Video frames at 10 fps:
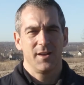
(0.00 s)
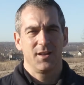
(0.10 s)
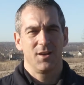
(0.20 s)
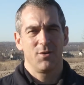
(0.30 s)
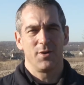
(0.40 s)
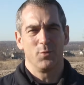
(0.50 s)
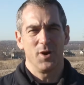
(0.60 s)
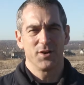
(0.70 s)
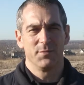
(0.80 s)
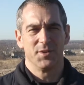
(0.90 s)
Hello and
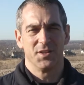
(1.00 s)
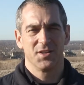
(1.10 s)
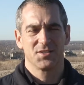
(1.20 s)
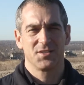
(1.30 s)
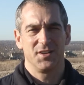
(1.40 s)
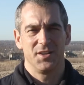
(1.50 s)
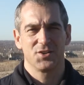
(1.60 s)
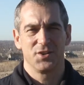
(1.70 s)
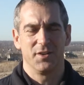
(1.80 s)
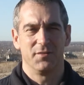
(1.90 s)
welcome to this
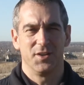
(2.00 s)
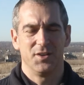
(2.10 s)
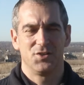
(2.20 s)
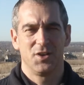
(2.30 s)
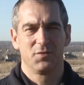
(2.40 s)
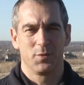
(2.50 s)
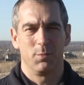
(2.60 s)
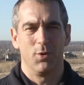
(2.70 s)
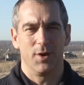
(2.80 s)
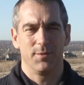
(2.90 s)
edition of the Chiefs
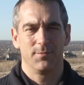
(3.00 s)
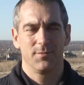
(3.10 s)
Report.